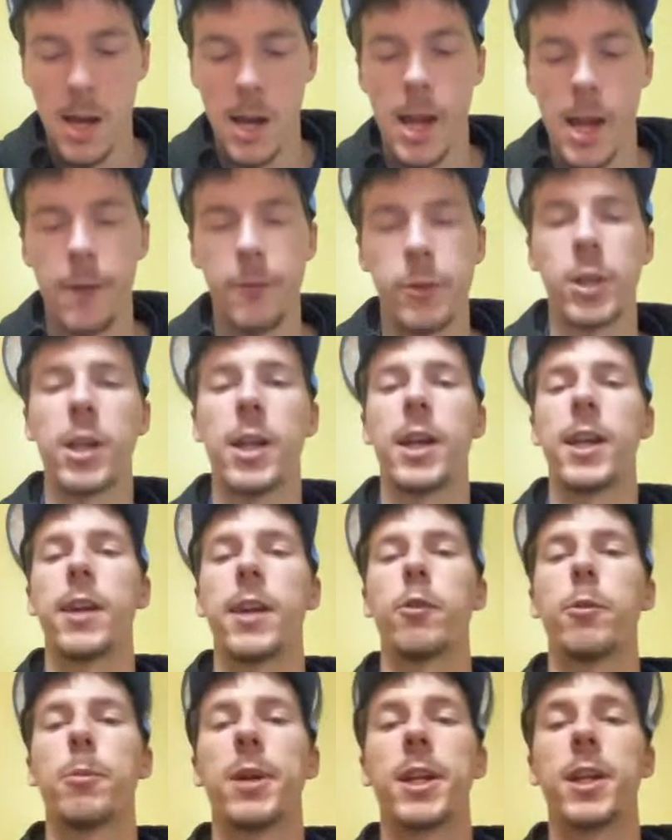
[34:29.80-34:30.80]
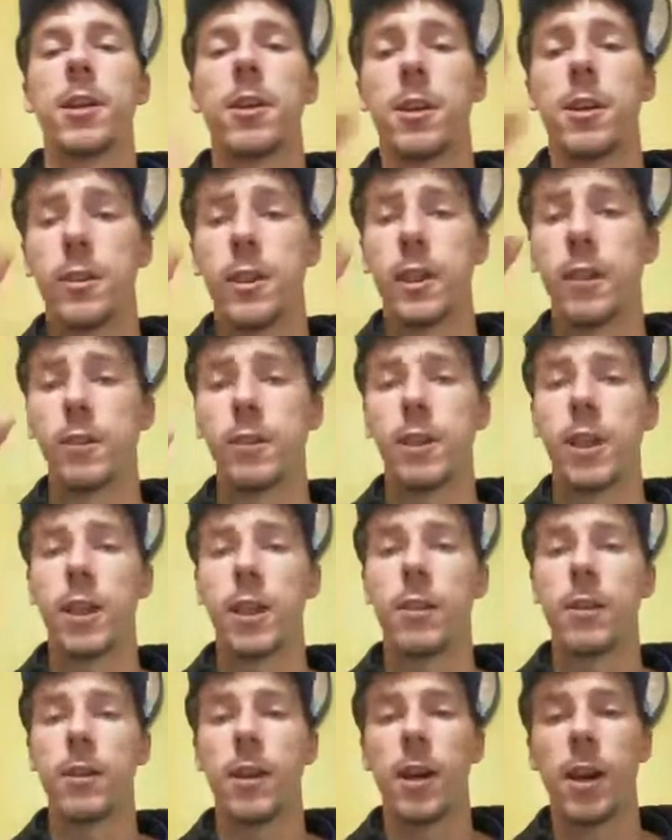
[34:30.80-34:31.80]
Have a good night, everybody. Thanks
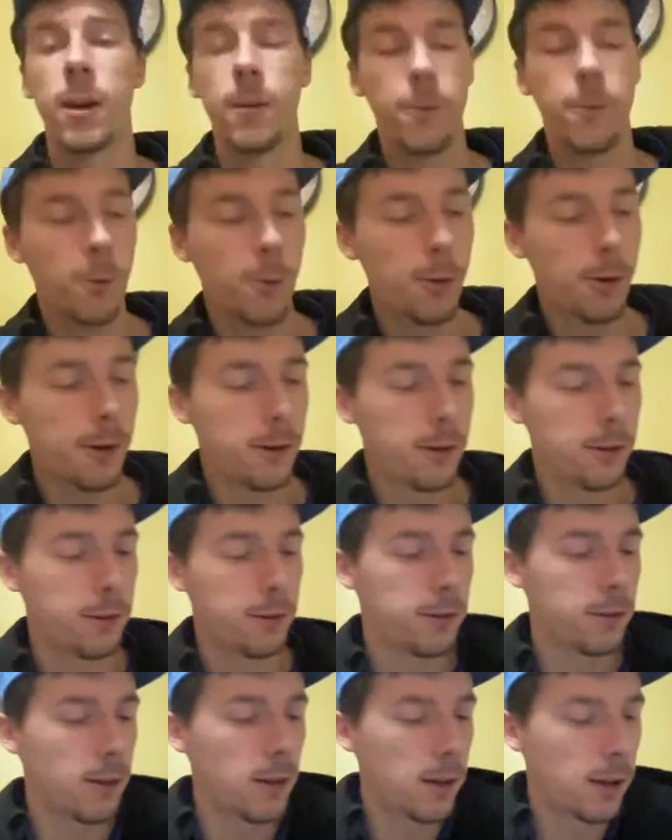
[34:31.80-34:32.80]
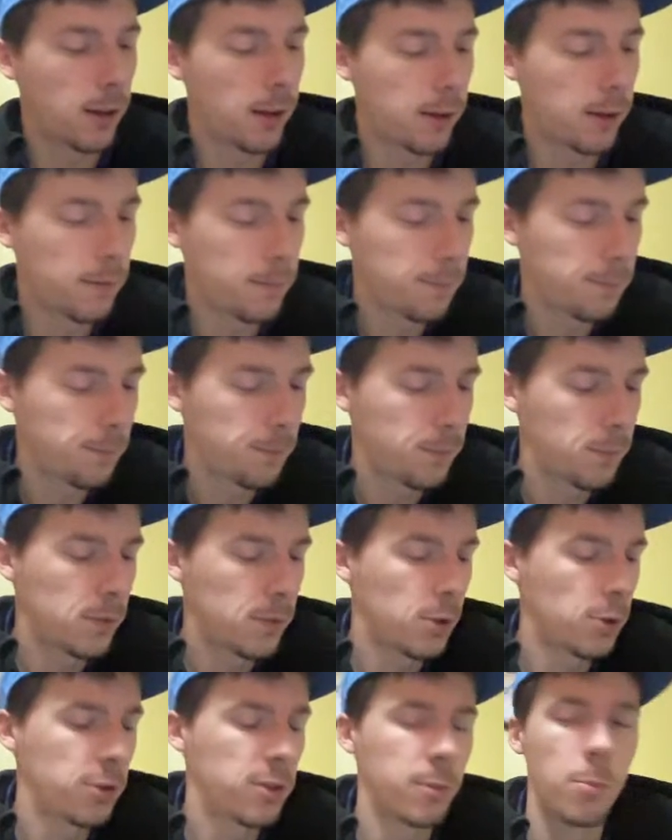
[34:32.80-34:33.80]
again for
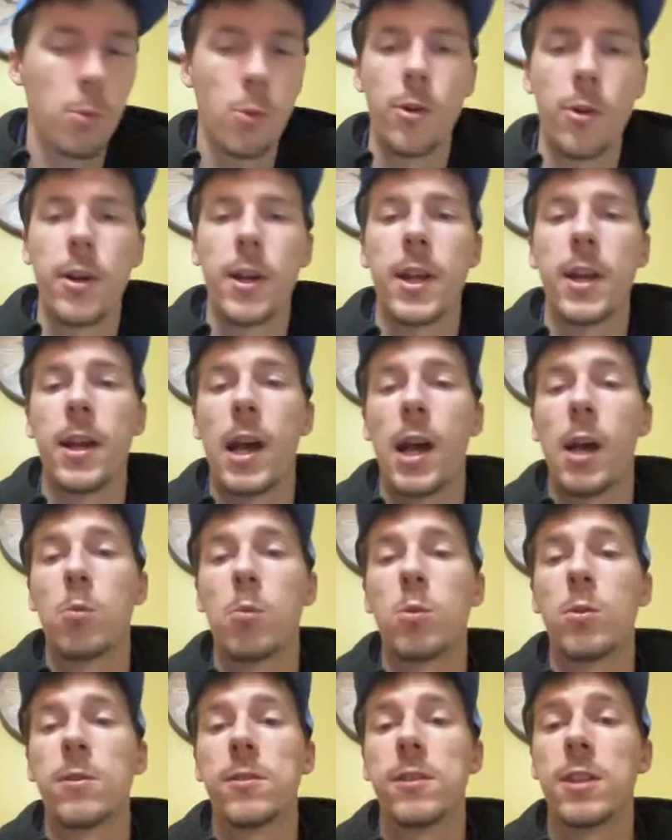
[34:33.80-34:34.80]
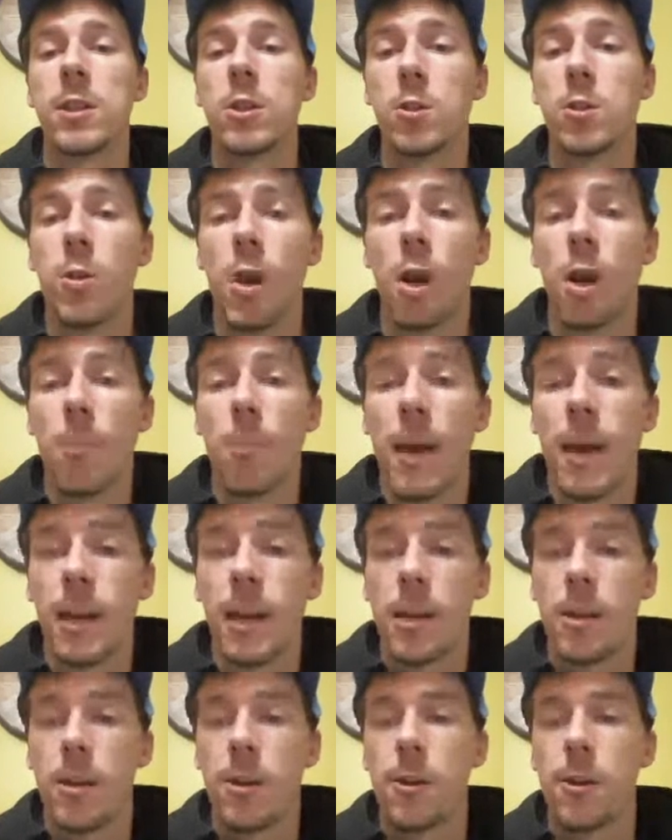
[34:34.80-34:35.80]
your support, and I will see you all back
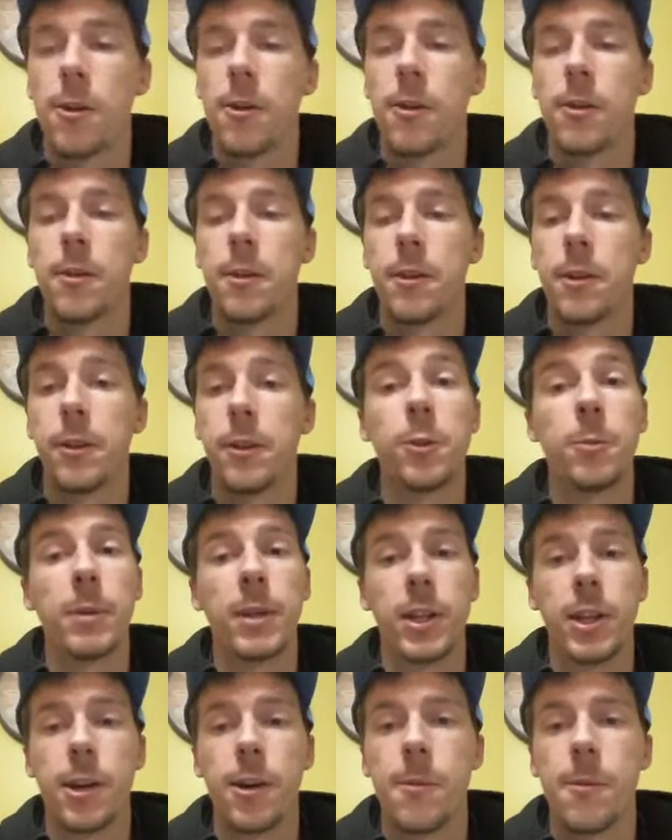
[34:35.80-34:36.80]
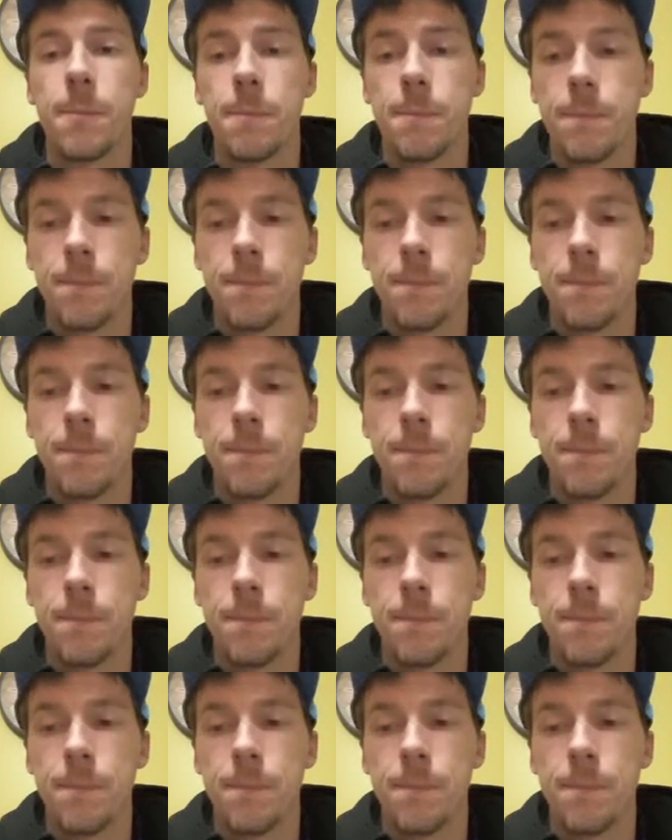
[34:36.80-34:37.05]
here a little bit later.